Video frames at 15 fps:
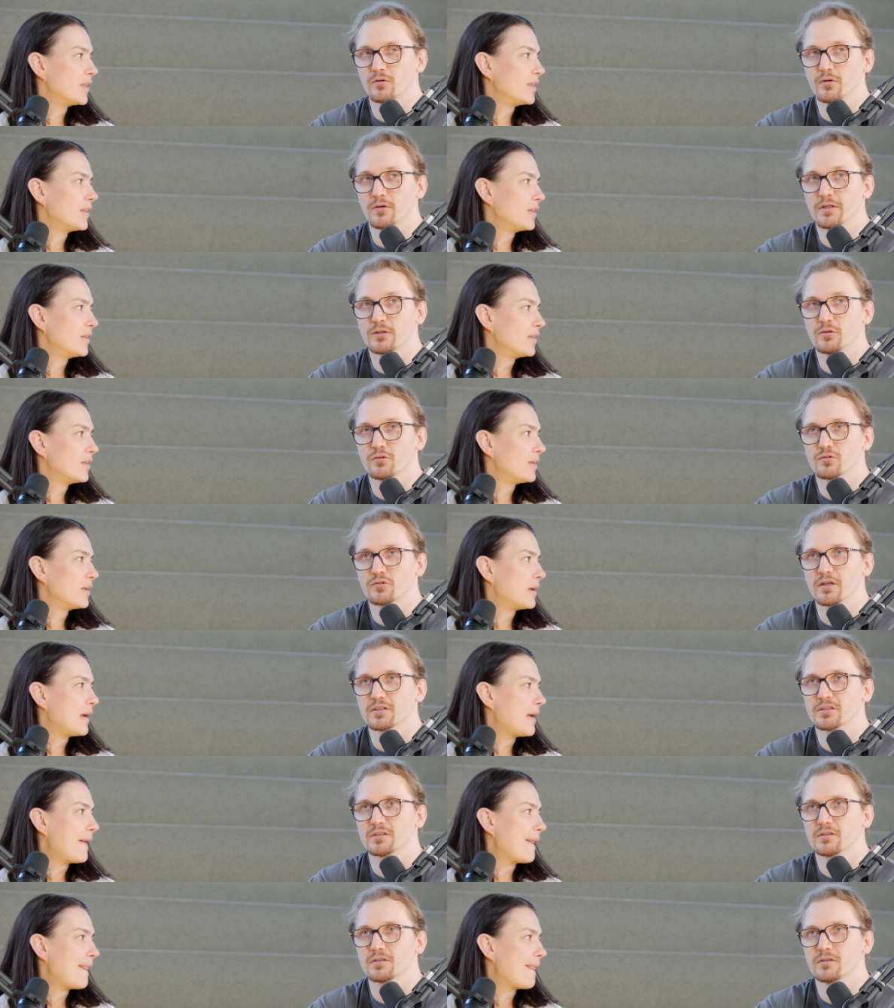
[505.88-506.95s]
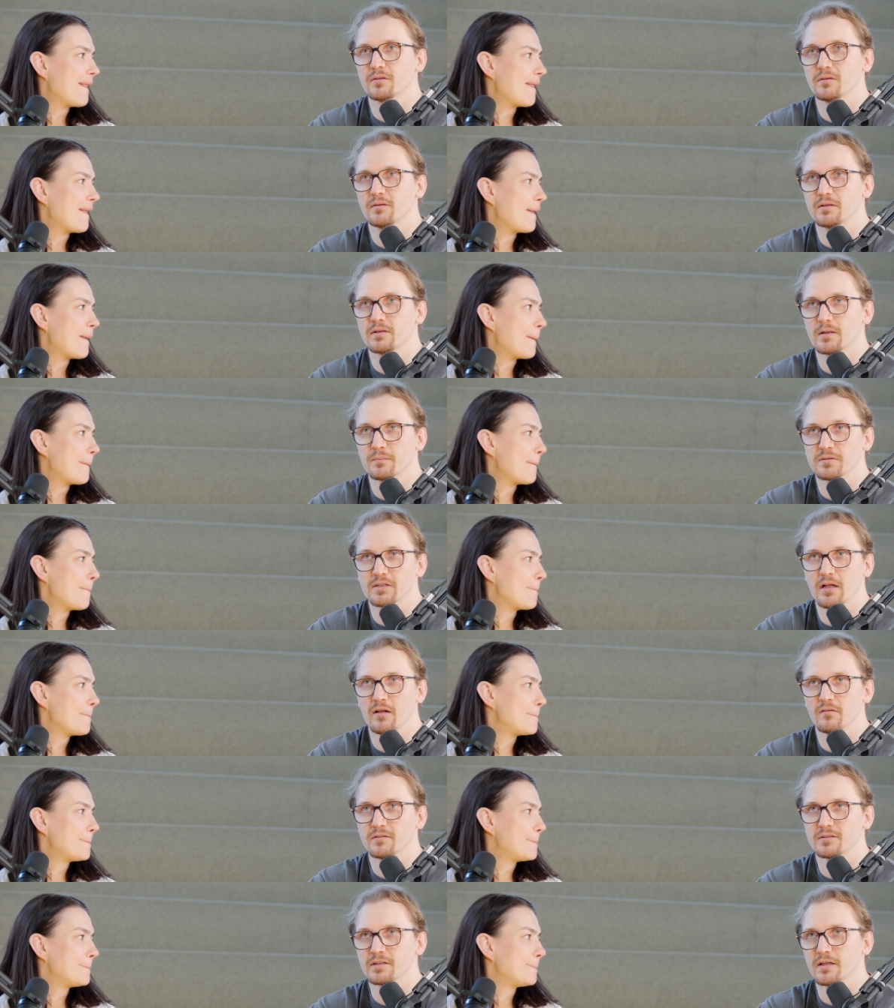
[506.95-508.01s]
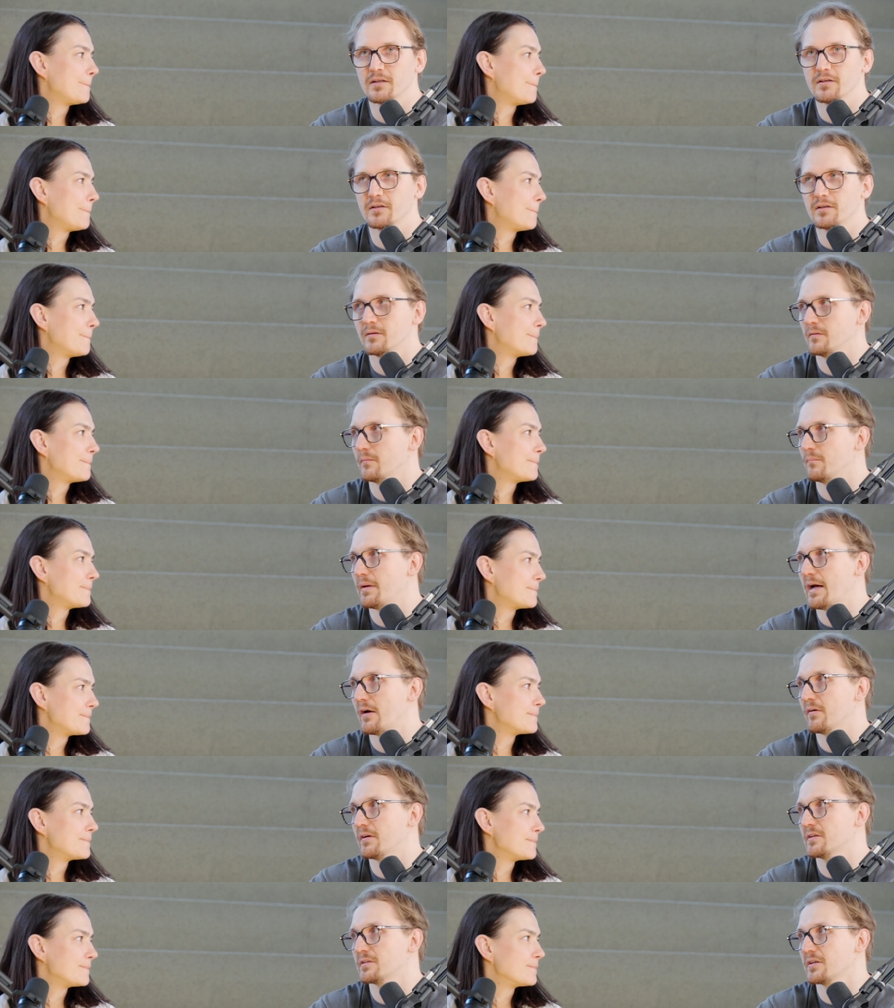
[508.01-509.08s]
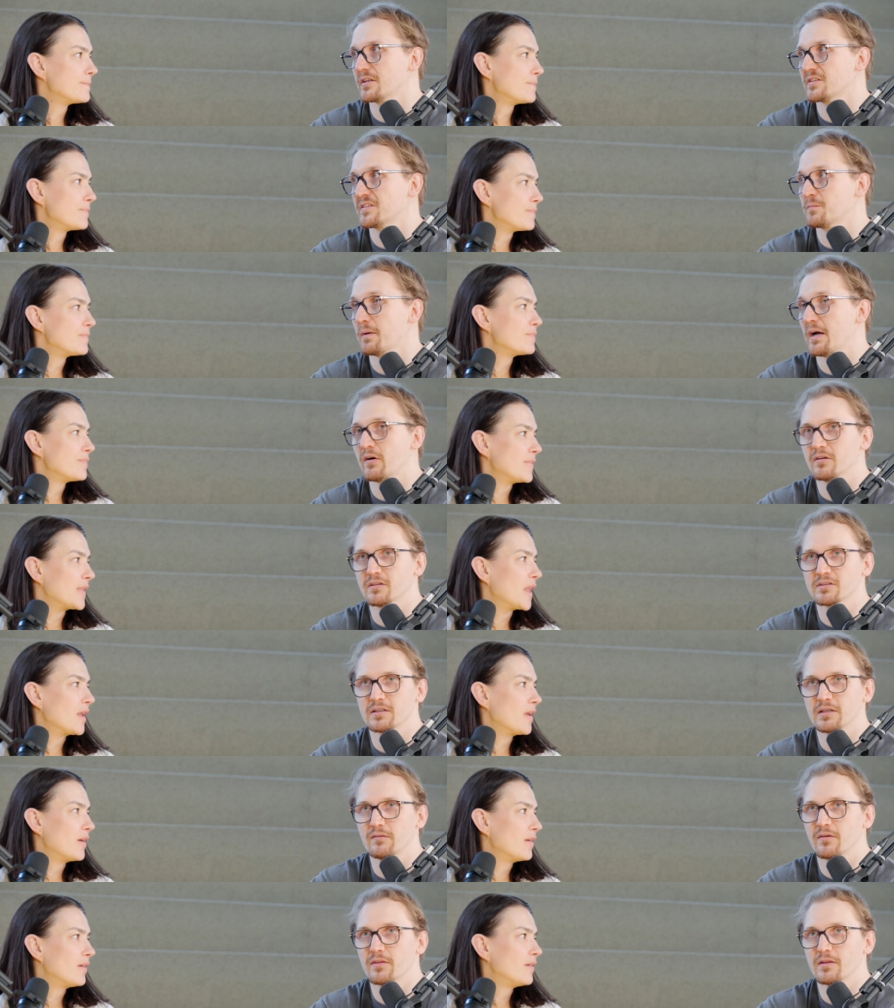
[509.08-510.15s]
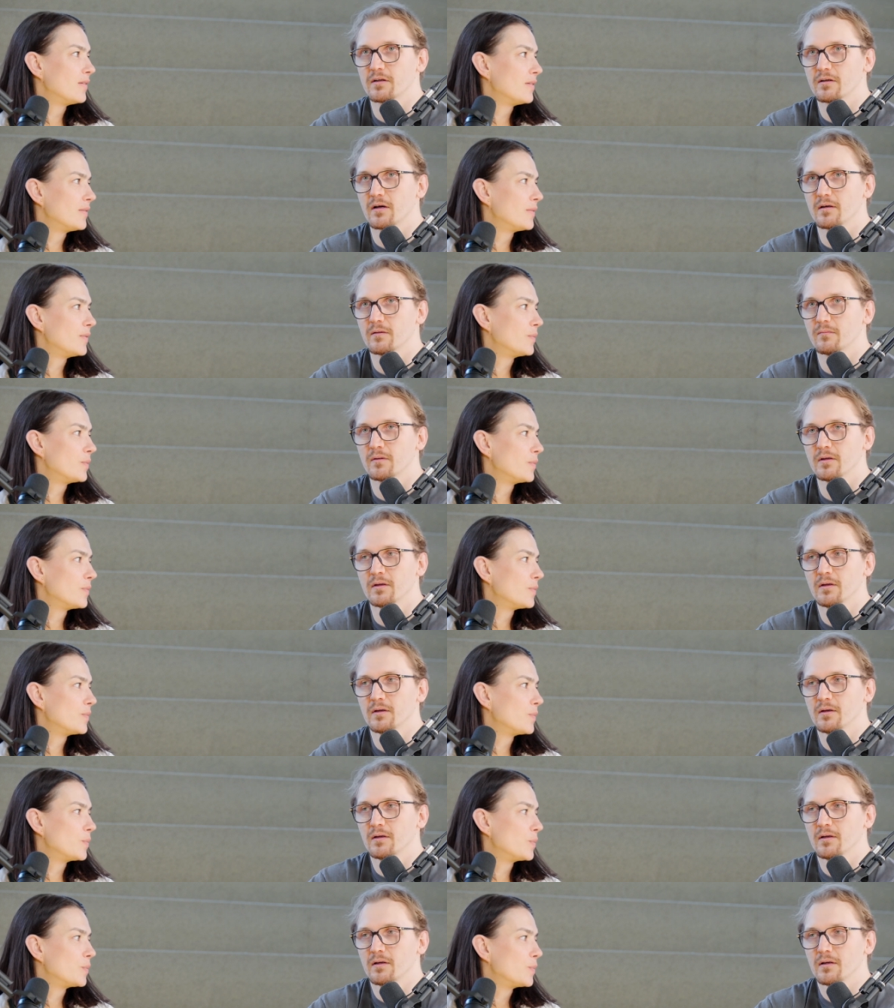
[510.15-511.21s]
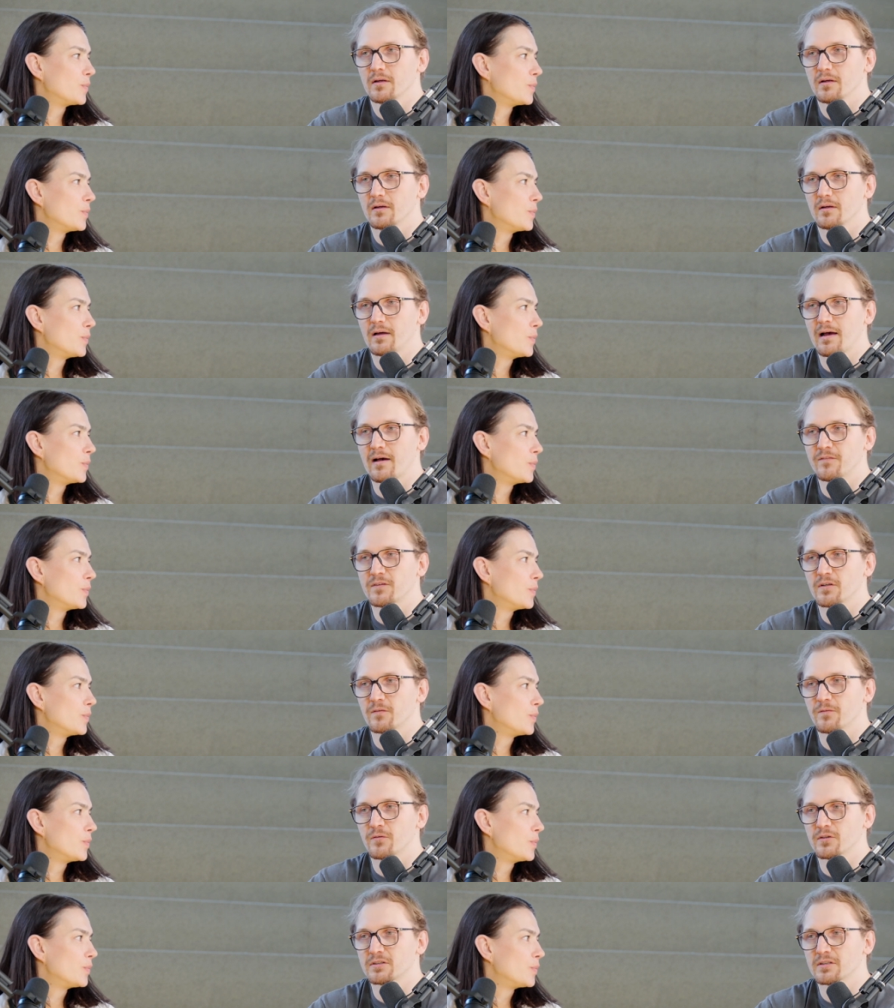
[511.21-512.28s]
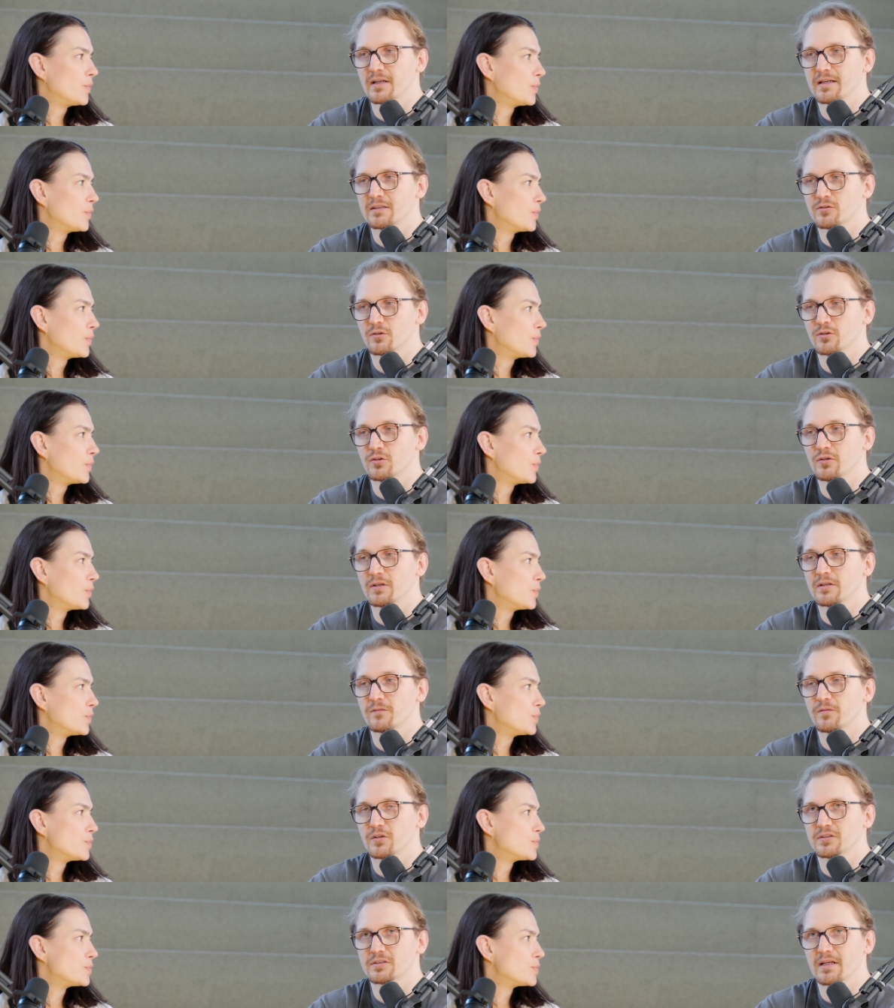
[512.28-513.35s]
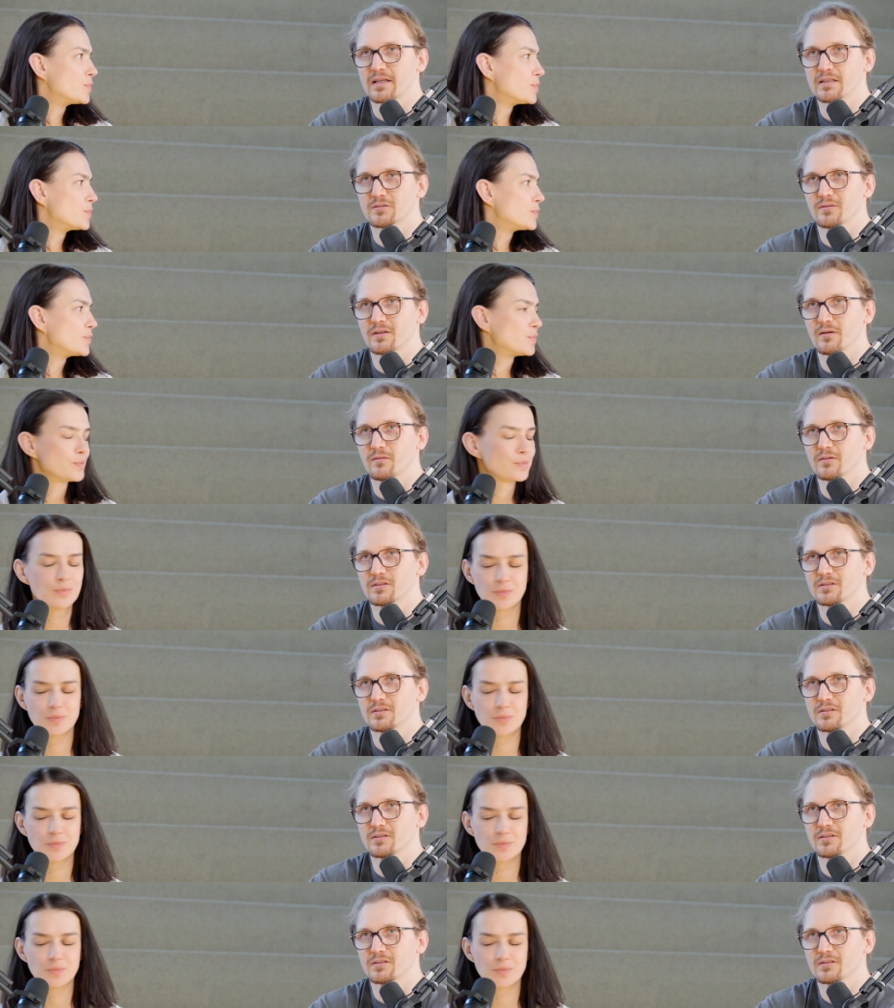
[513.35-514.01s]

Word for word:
Speaker 1: learning to trust themselves and parents, us parents, and everything. I after the first class or during the first class when I